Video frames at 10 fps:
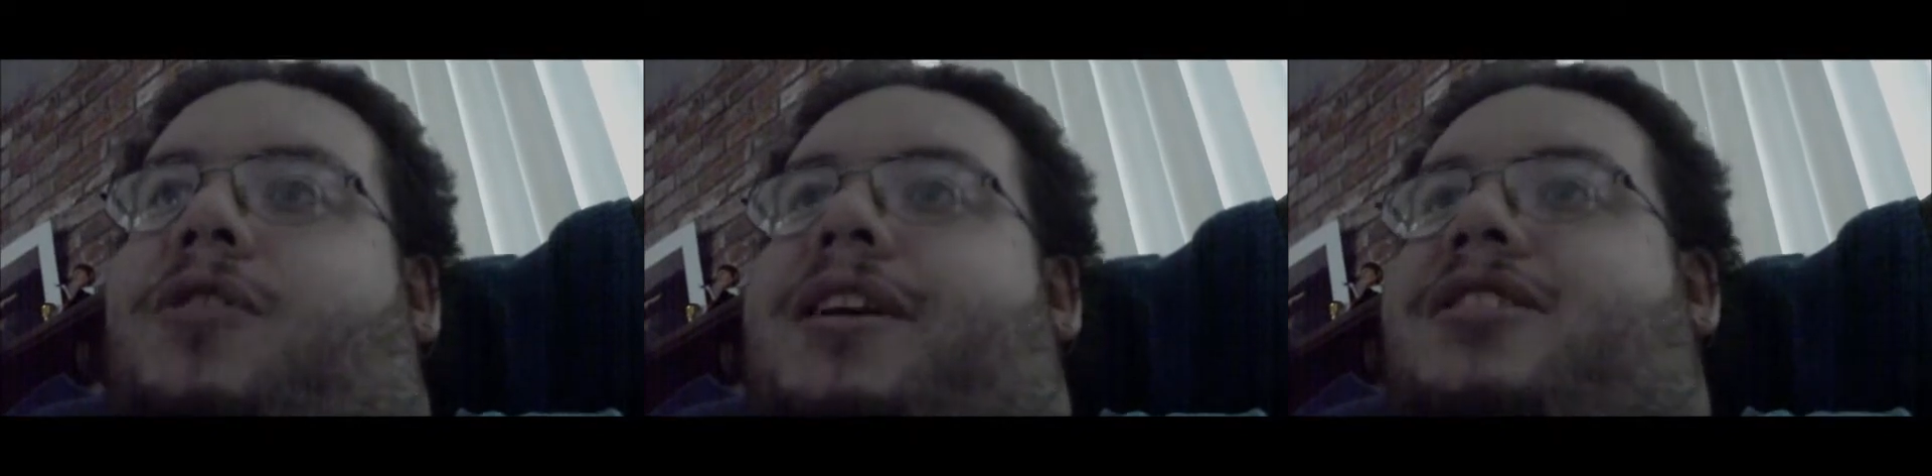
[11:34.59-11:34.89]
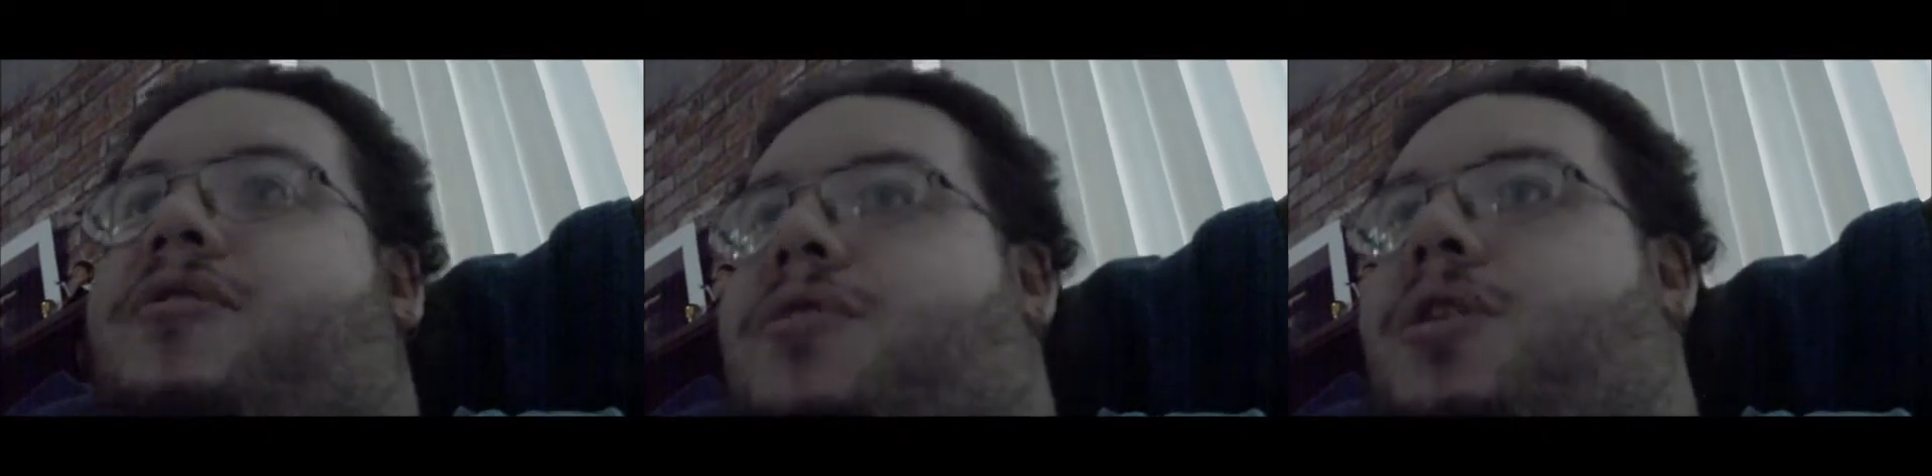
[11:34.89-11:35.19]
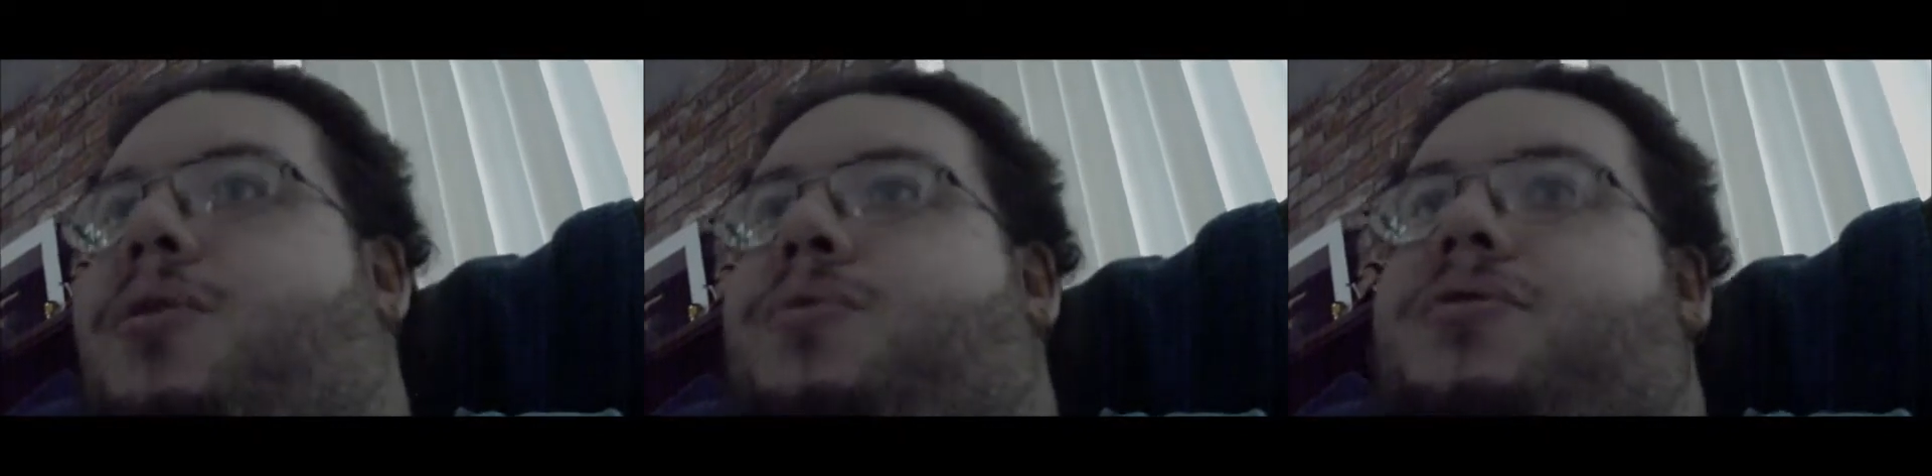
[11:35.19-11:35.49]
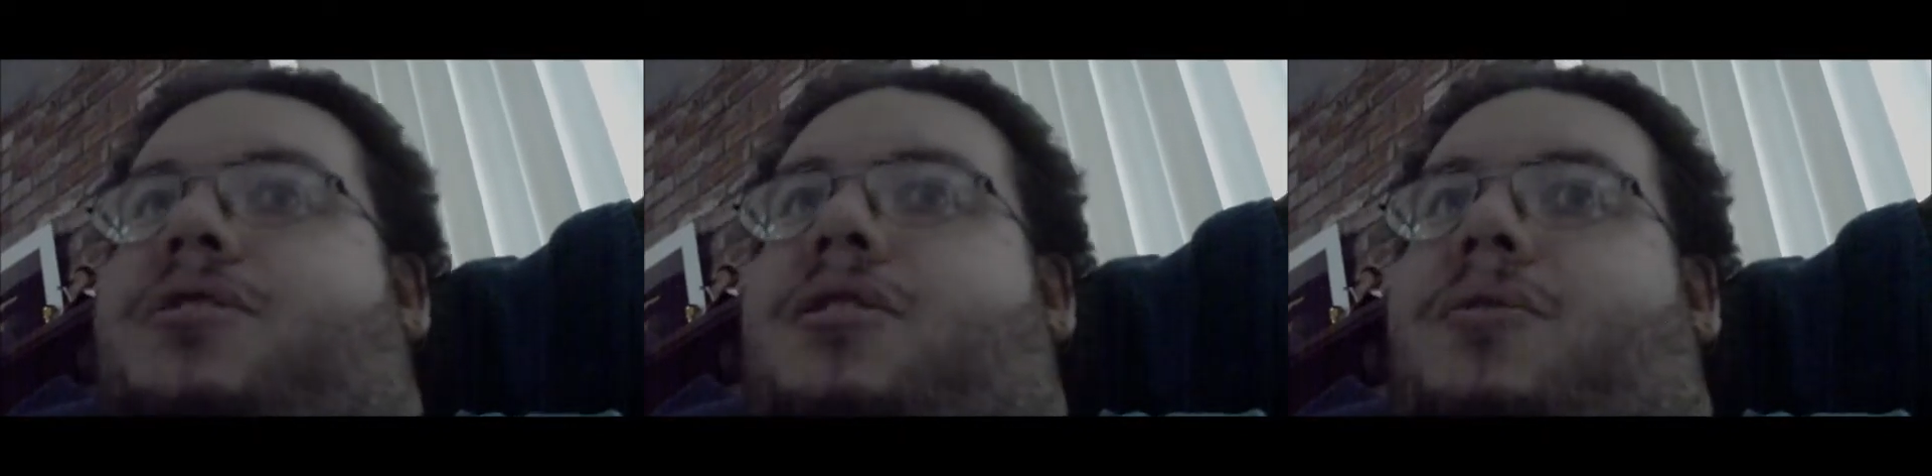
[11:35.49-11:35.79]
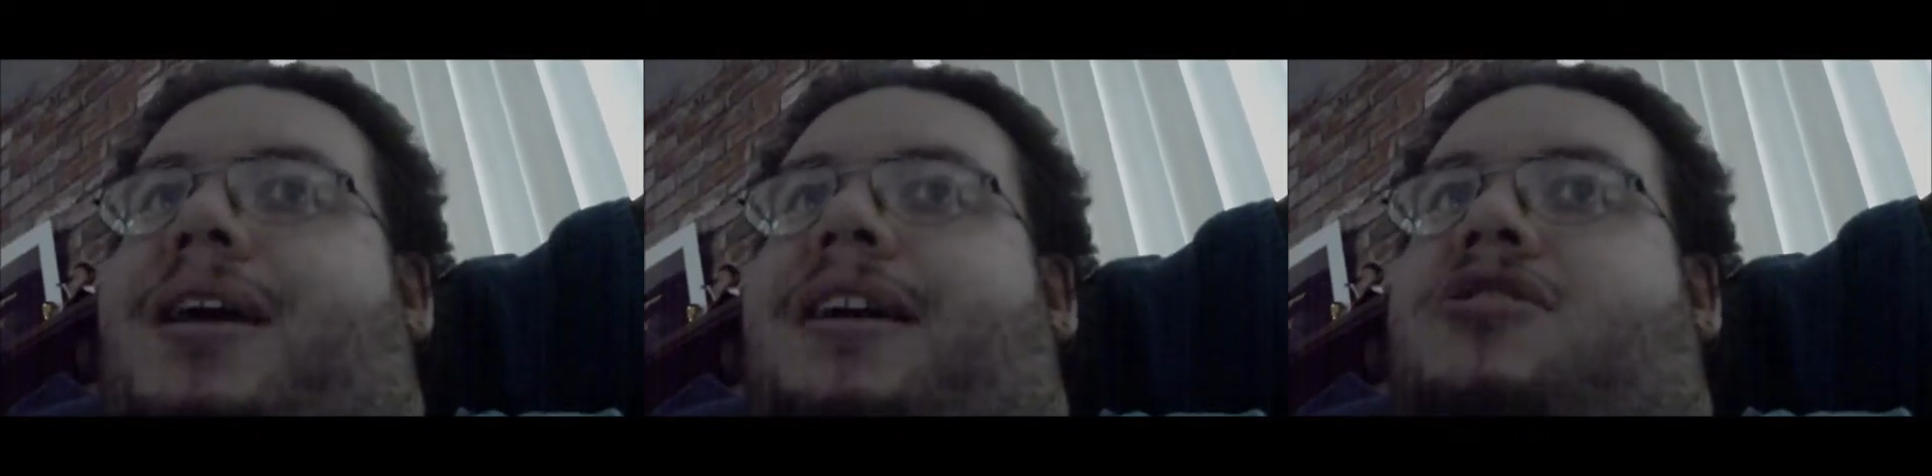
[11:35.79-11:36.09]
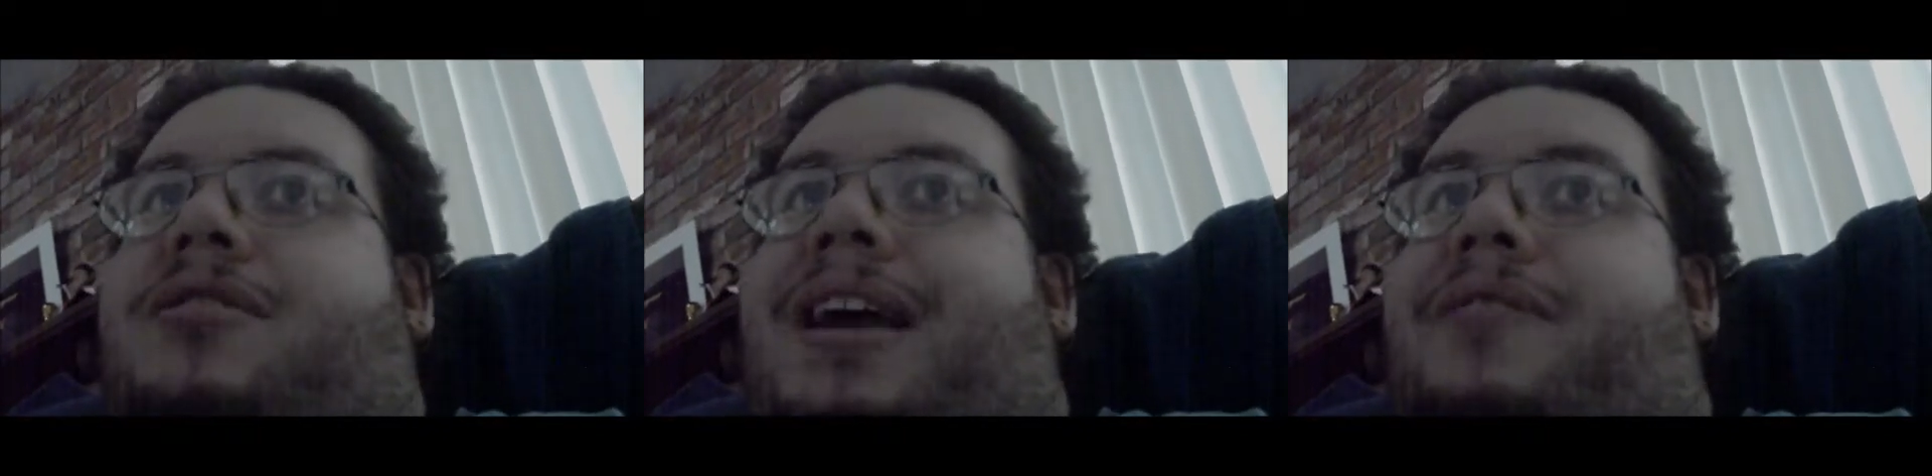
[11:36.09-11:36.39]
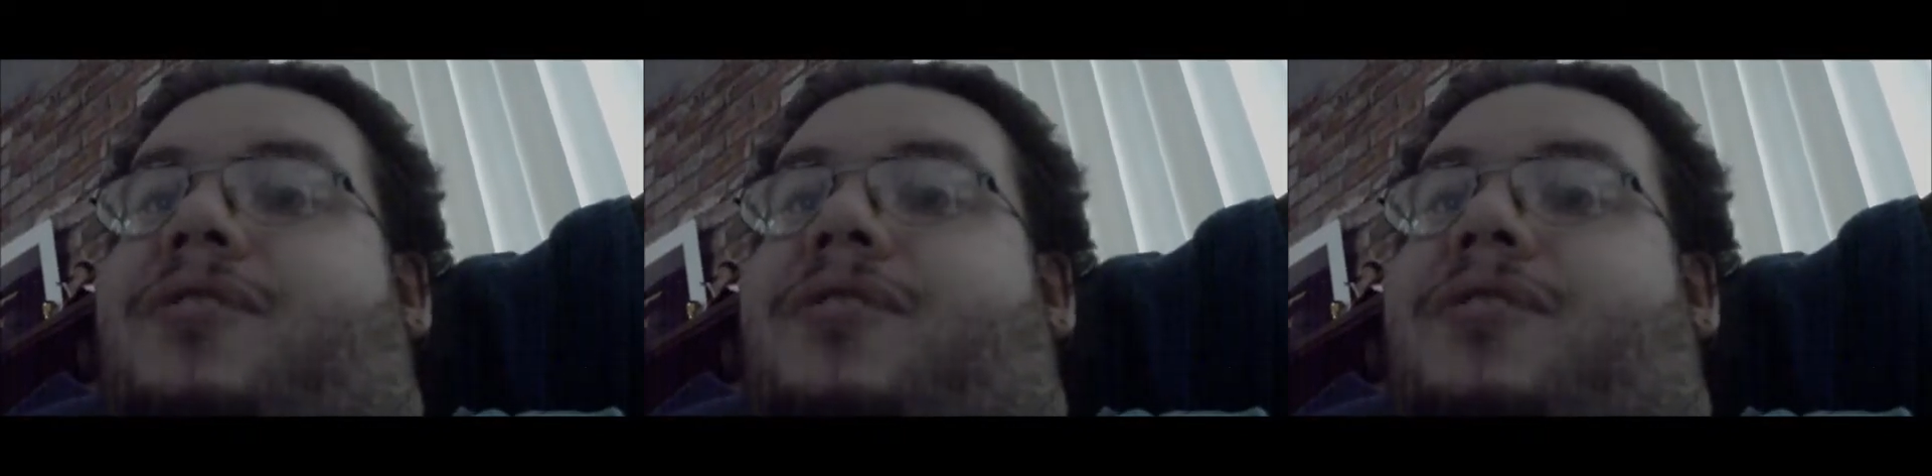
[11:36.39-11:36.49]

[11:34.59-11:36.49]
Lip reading: each of those, you would actually have